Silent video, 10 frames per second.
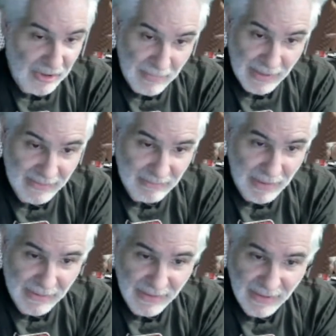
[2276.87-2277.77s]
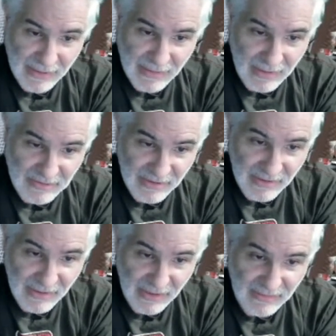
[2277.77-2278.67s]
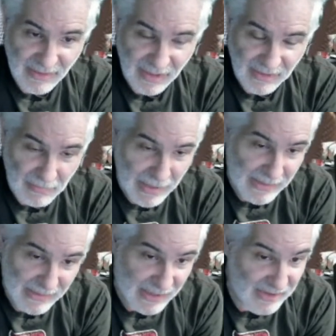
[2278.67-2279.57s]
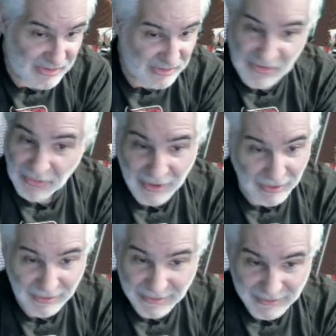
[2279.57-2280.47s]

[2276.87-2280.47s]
the main thing, the main thing is you're still here.